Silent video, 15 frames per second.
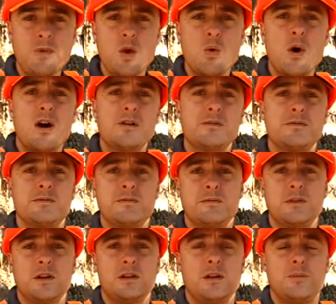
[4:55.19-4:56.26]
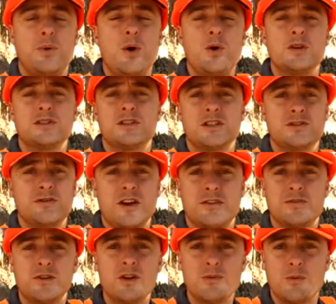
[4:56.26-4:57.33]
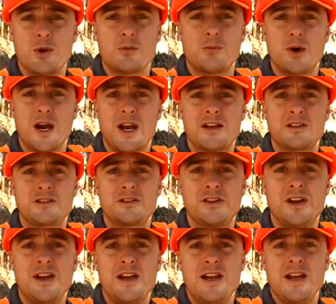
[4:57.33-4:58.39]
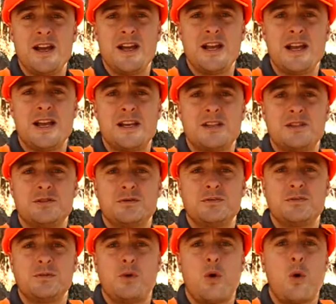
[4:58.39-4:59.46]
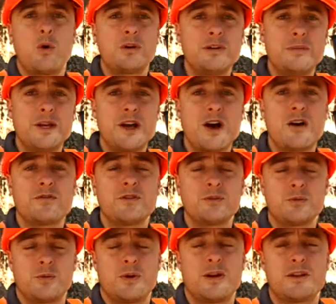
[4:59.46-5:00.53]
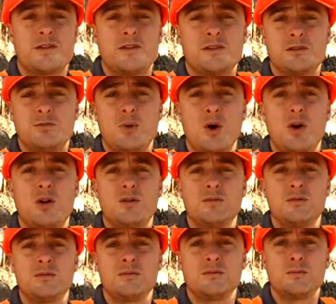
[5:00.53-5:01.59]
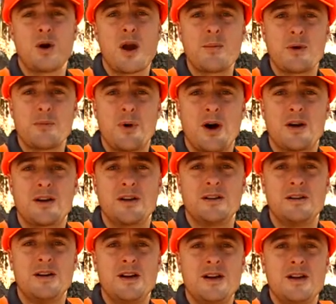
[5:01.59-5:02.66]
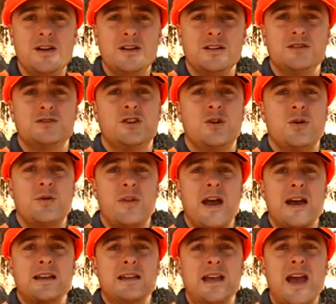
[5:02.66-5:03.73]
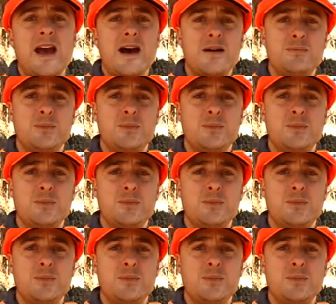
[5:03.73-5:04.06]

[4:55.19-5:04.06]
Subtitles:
Well, the Lapua 6.5 Creedmoor brass is going to be offered with a small primer pocket. So that gap